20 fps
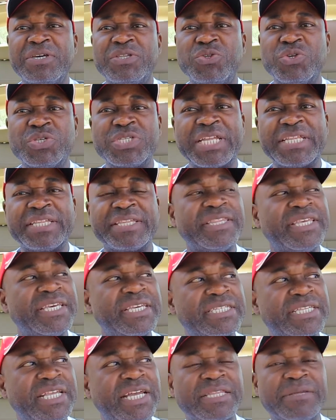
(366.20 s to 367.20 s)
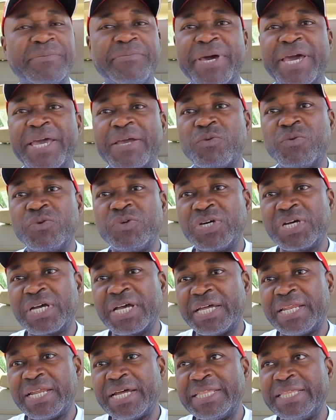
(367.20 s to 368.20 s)
those are the things that the bank will look
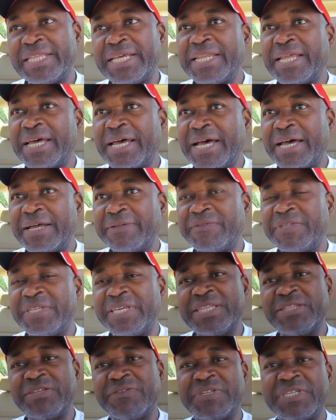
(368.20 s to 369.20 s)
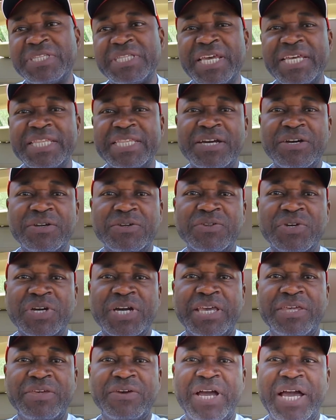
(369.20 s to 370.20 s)
at. And then at the end of the day, they're going to look
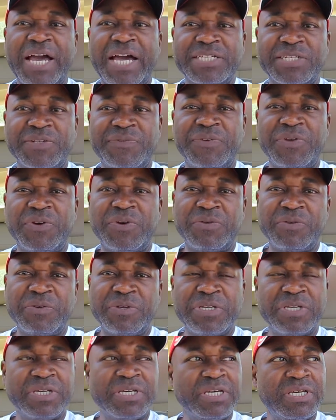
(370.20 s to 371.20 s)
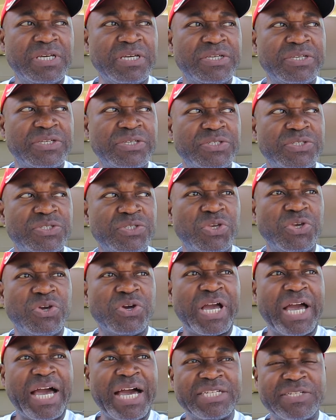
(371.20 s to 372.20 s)
at your cash flow. So your
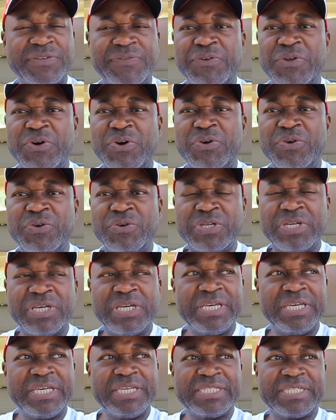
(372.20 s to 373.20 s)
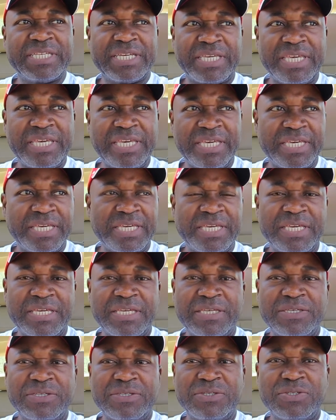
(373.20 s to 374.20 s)
cash flow is the key.
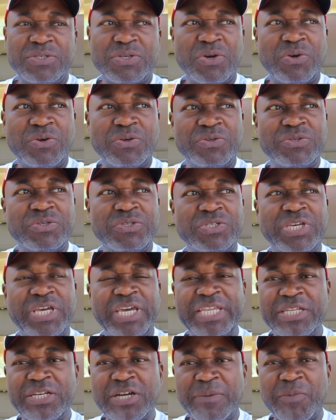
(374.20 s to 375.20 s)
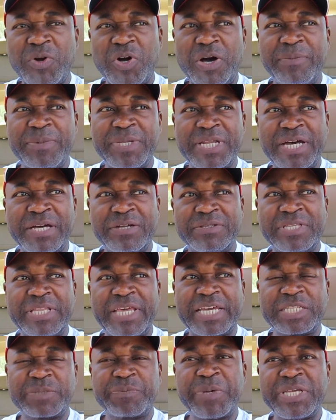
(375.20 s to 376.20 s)
So income coming out,
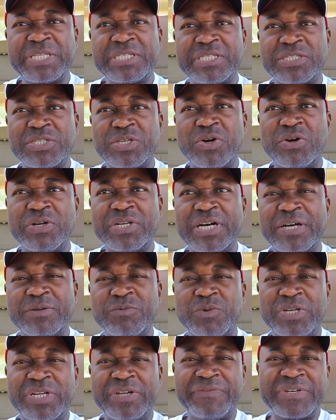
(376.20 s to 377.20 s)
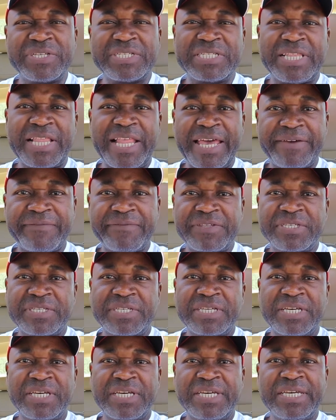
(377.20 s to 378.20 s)
expenses going out, whatever is left
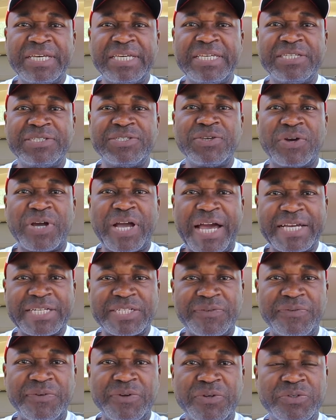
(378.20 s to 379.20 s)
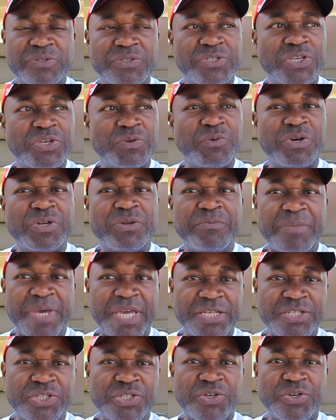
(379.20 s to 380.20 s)
is your cash flow. So you want to
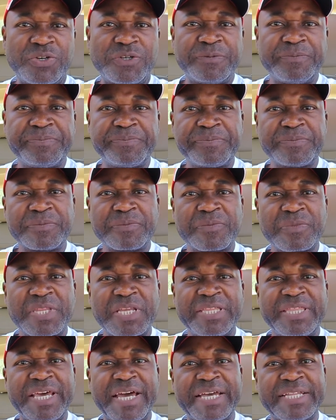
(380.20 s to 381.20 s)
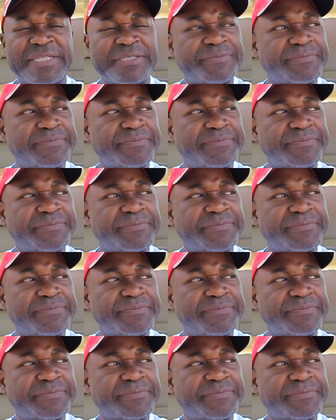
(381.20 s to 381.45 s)
make sure that,